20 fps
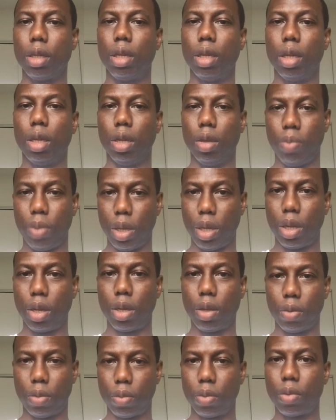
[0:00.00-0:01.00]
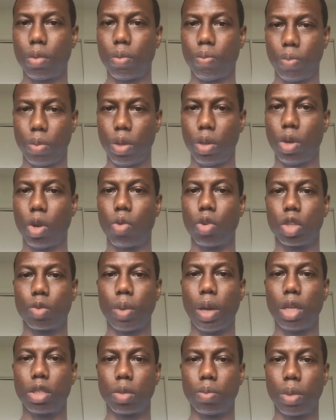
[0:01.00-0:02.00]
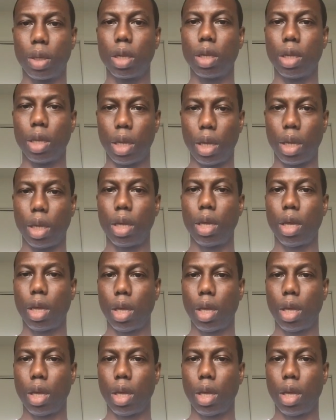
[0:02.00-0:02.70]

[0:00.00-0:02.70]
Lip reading: it'll be your responsibility